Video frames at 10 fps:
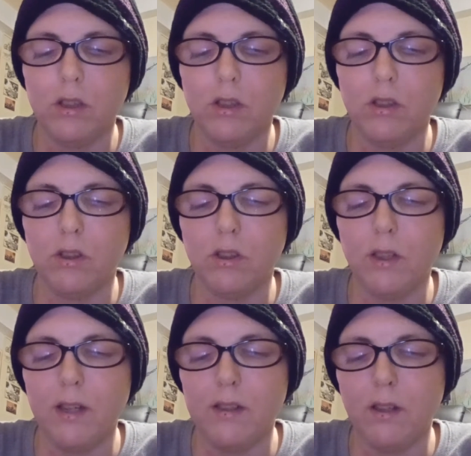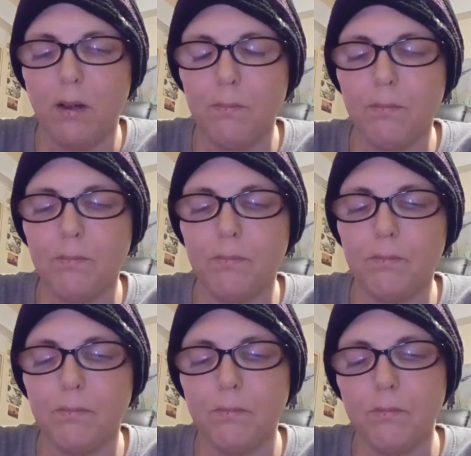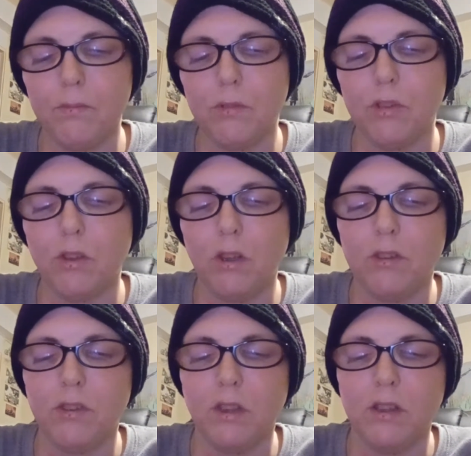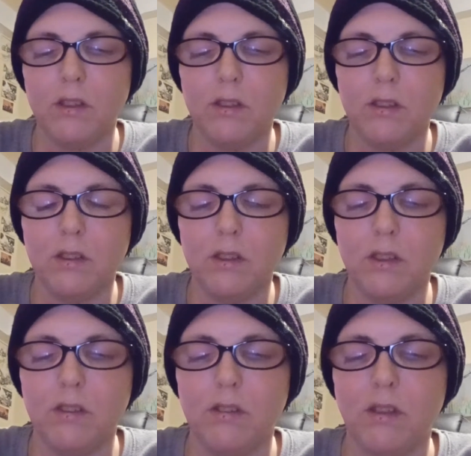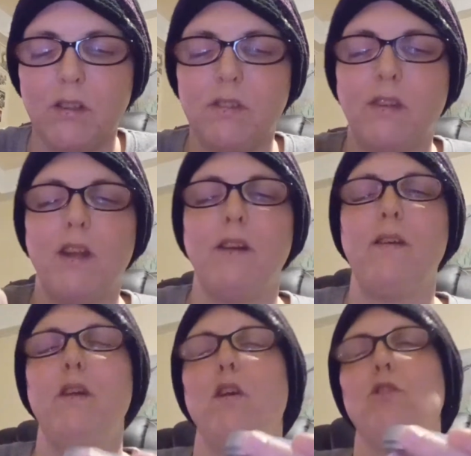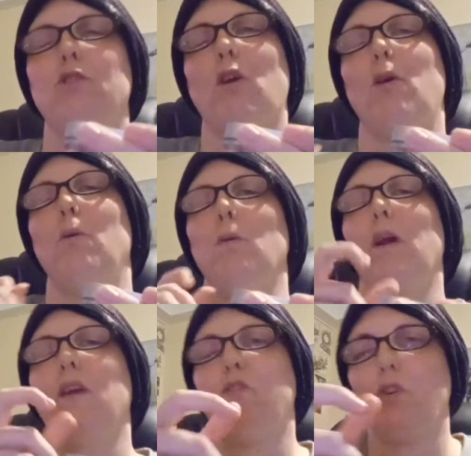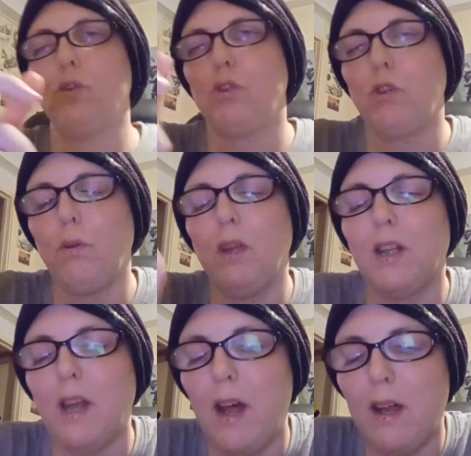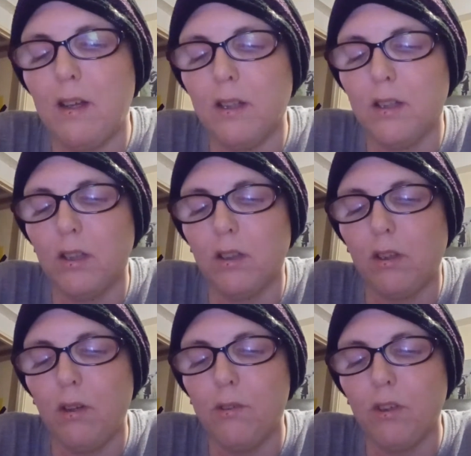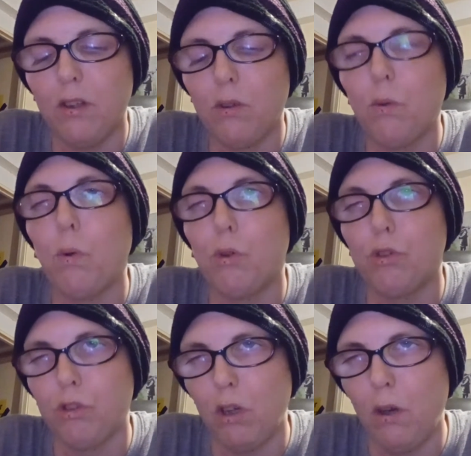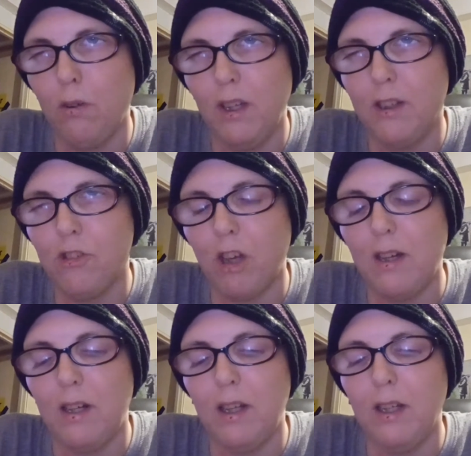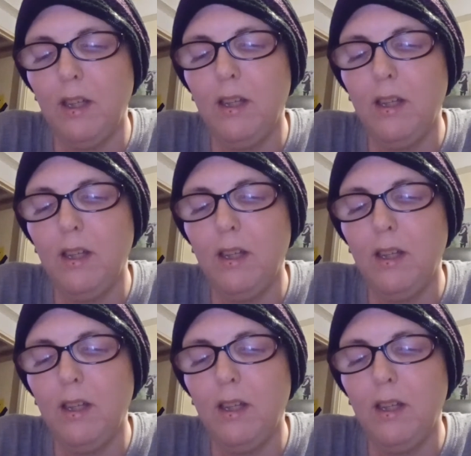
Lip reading: you could end up slicing into your skin. So if you're doing that, close it slowly and gently.